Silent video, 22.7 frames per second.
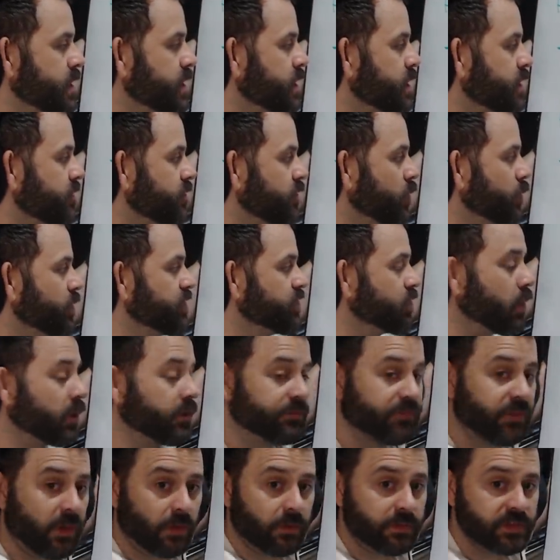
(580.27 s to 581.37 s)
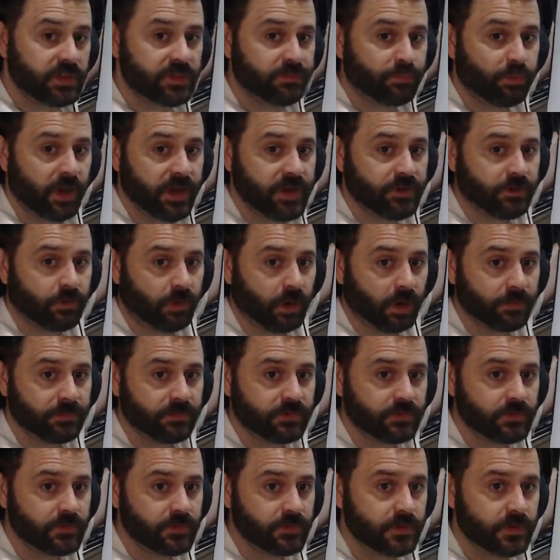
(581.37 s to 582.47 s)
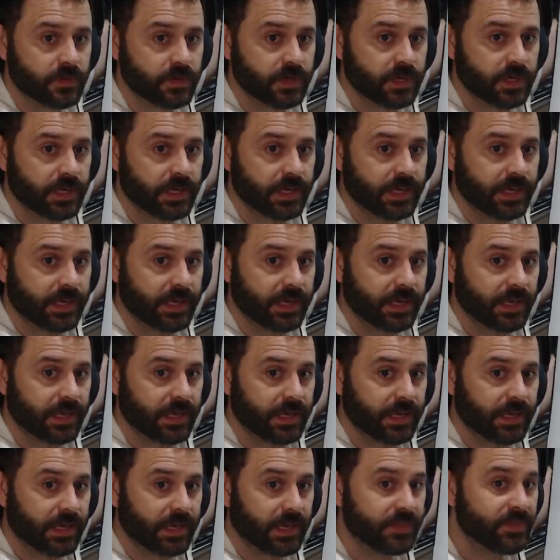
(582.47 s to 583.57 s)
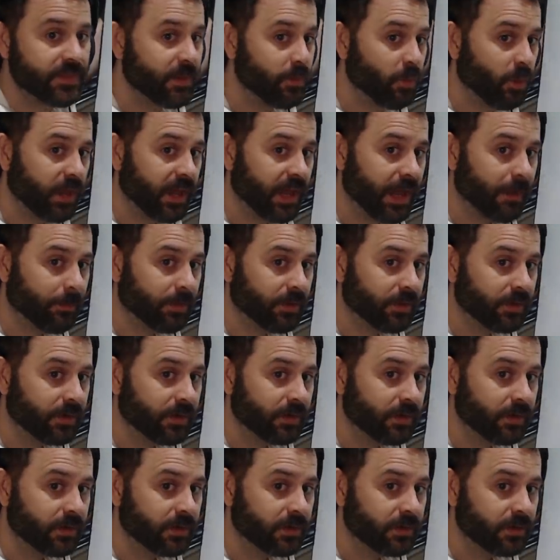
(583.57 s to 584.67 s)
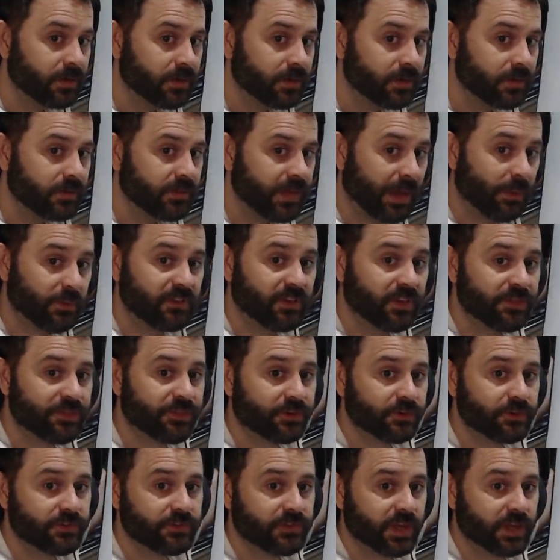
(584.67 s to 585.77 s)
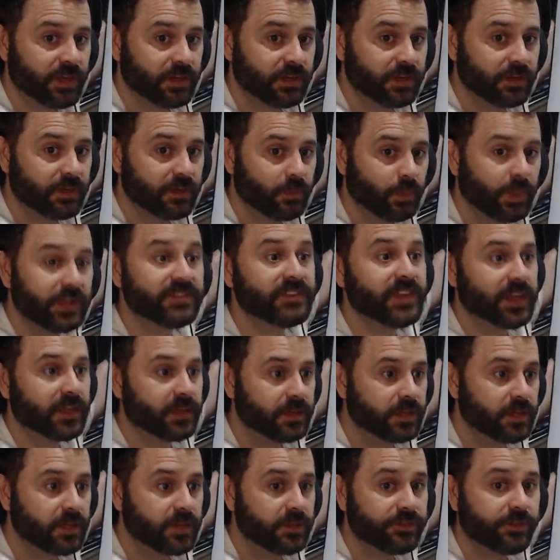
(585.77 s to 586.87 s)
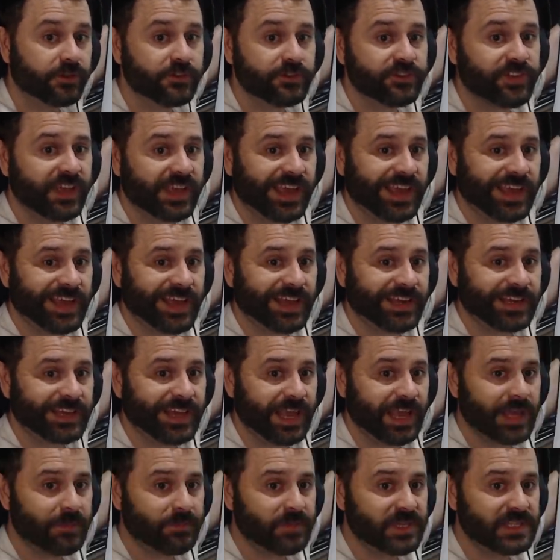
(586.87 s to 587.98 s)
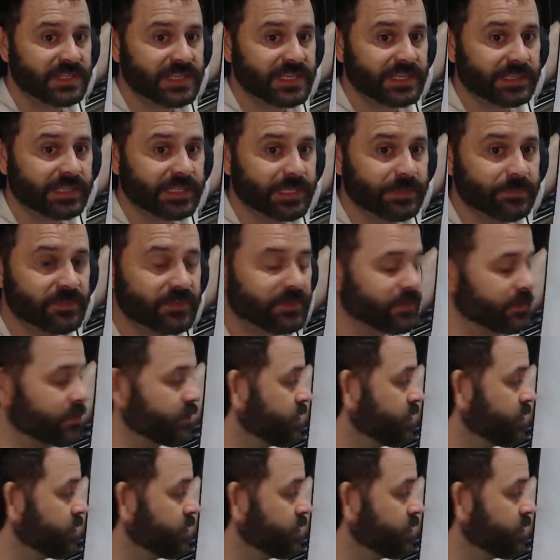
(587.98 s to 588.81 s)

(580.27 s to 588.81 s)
So we started following these breadcrumbs. And then what happened? That was on Thursday, Wednesday. Thursday, I got into APT leaps.